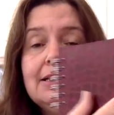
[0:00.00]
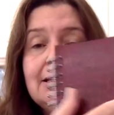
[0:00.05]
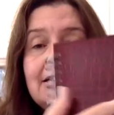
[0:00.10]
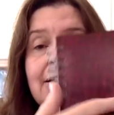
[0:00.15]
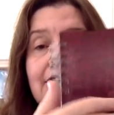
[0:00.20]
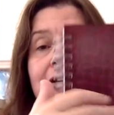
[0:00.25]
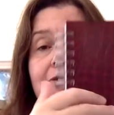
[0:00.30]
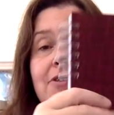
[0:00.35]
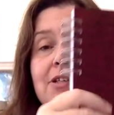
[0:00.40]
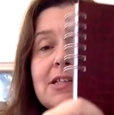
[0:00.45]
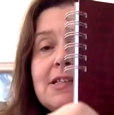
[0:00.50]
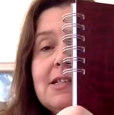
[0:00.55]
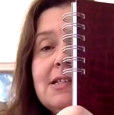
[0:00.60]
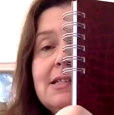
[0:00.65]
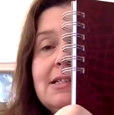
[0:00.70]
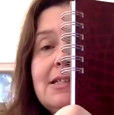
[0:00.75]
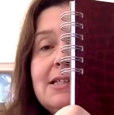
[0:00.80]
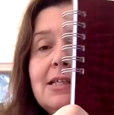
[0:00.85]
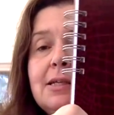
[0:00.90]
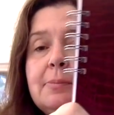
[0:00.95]
I love this
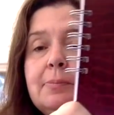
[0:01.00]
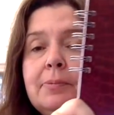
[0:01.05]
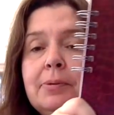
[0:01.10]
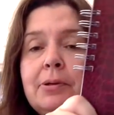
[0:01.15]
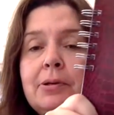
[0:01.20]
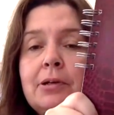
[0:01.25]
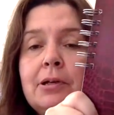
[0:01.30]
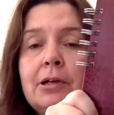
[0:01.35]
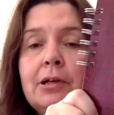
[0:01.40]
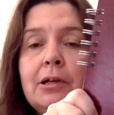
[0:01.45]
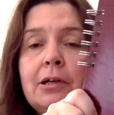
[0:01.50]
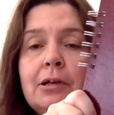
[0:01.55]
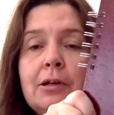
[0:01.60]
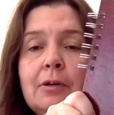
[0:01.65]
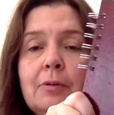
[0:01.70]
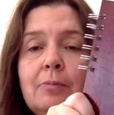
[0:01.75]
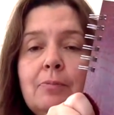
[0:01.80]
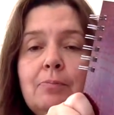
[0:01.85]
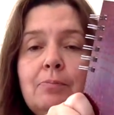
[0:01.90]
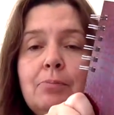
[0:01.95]
deep
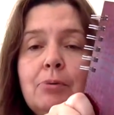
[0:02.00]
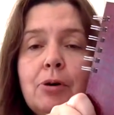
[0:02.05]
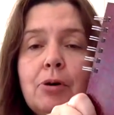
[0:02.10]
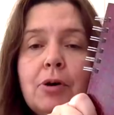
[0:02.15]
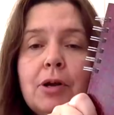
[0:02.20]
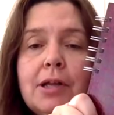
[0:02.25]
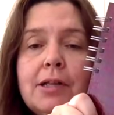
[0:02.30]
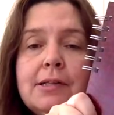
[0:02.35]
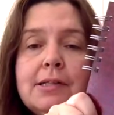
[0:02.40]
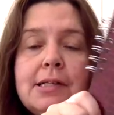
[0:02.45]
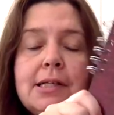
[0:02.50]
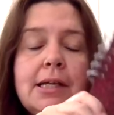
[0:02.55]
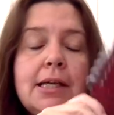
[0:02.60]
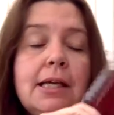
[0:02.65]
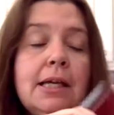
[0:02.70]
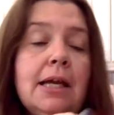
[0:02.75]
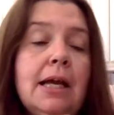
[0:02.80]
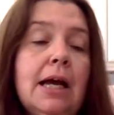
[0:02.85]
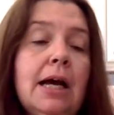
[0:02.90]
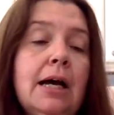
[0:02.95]
burgundy